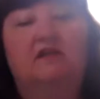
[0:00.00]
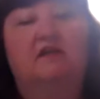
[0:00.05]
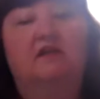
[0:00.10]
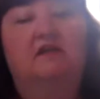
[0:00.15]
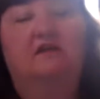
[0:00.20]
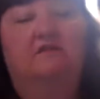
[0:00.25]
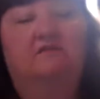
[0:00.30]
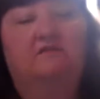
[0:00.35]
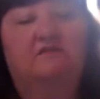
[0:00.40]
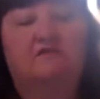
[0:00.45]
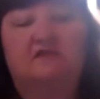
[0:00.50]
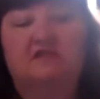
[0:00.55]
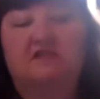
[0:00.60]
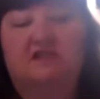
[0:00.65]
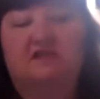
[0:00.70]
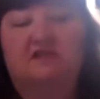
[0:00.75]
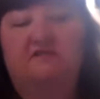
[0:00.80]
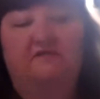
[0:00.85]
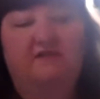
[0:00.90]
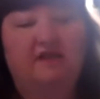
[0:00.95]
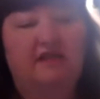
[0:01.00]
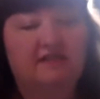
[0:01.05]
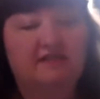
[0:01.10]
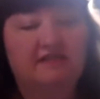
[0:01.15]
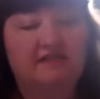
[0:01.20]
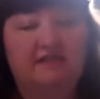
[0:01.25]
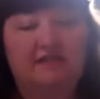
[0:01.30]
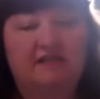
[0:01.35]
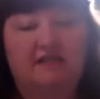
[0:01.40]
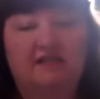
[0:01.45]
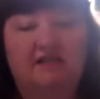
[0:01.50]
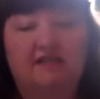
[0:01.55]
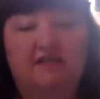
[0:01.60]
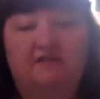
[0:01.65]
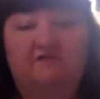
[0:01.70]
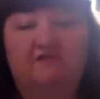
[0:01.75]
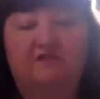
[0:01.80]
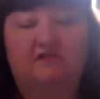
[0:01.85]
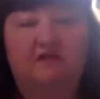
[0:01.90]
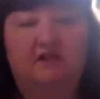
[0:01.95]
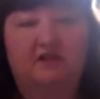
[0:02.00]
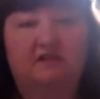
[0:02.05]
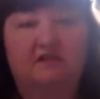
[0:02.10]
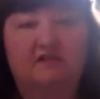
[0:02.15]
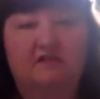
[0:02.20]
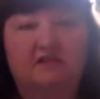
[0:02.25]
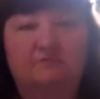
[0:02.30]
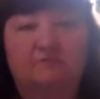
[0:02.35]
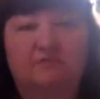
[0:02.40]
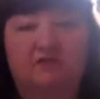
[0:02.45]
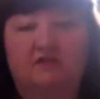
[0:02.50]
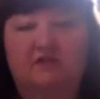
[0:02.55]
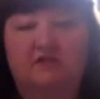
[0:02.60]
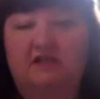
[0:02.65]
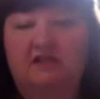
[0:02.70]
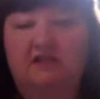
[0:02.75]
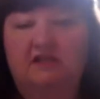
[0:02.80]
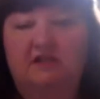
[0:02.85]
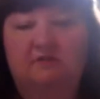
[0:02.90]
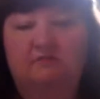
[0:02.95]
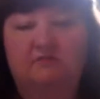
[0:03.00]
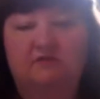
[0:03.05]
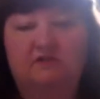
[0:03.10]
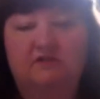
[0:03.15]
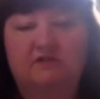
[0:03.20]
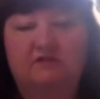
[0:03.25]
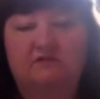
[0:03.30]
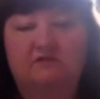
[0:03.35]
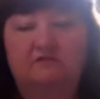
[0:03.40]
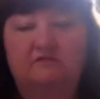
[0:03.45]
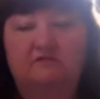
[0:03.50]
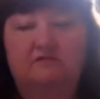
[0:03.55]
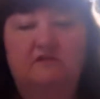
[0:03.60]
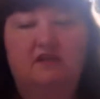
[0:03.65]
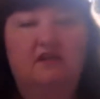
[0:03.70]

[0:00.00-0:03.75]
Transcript: Of course, get vaccinated if you're eligible and able to.